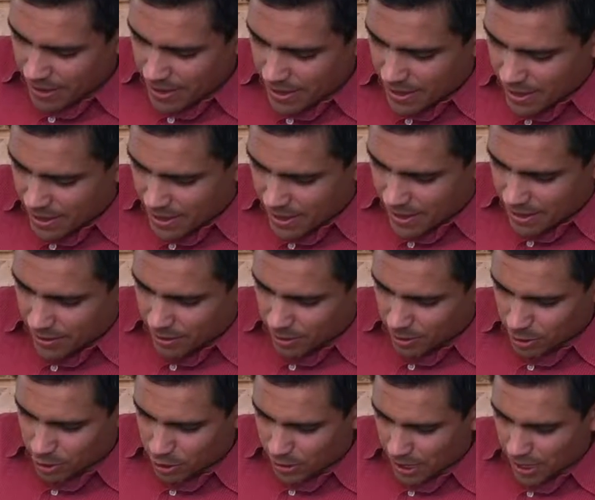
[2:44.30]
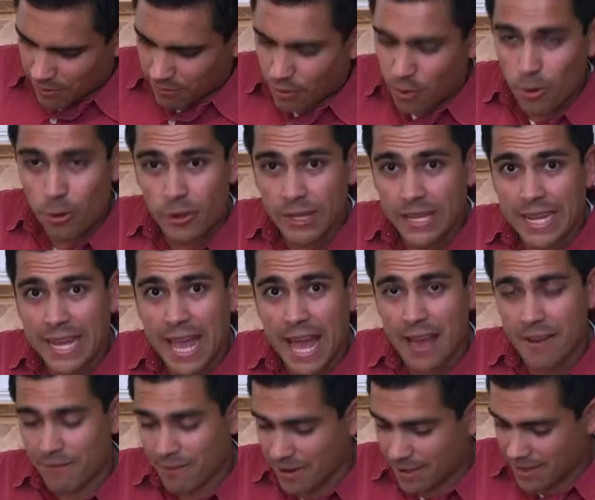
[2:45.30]
little shelf holding
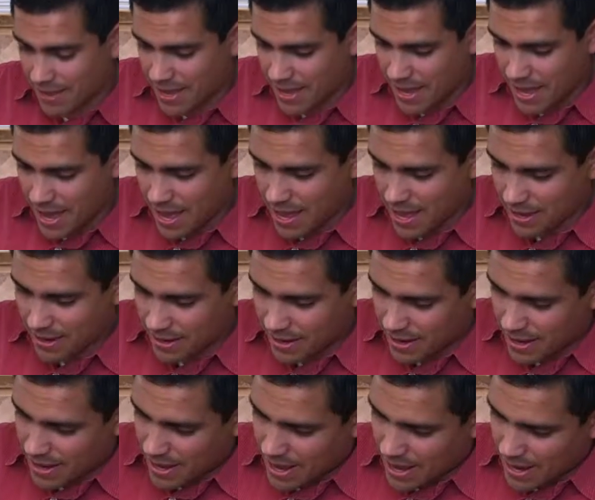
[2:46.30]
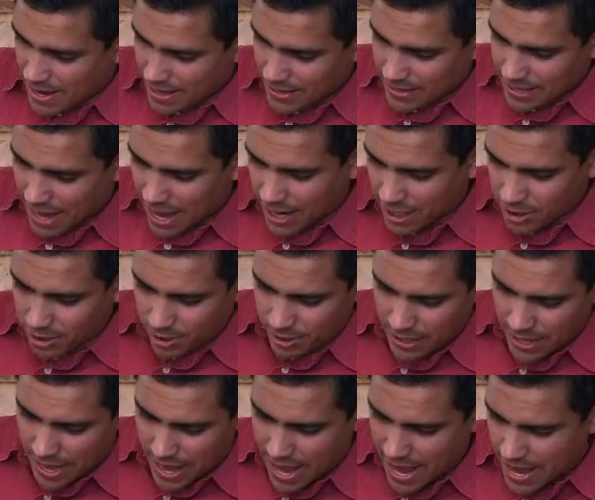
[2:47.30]
everything in, and it's
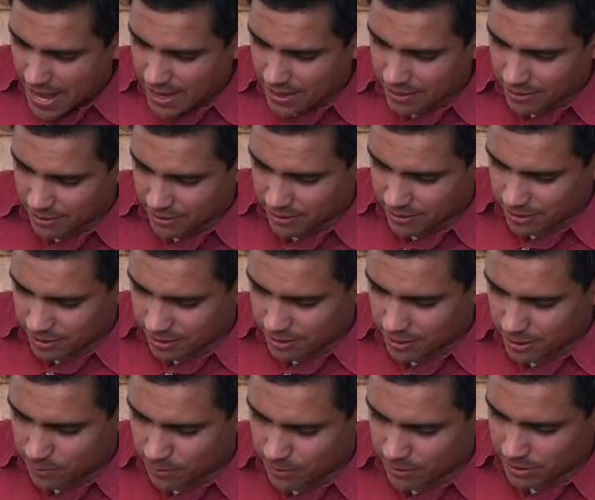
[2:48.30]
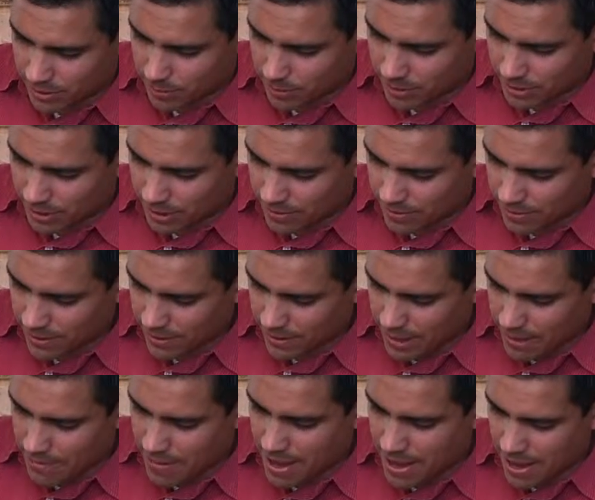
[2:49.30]
actually angled. So this has been specifically
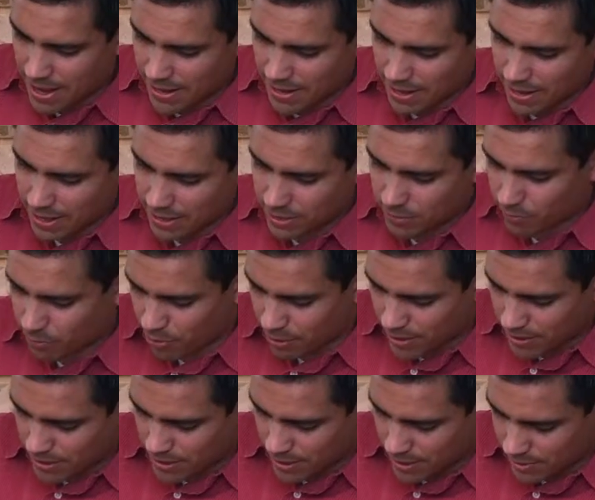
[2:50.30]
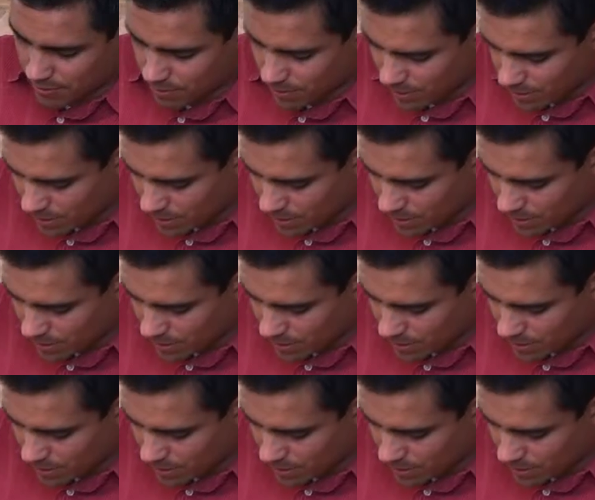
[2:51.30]
made. It's printed with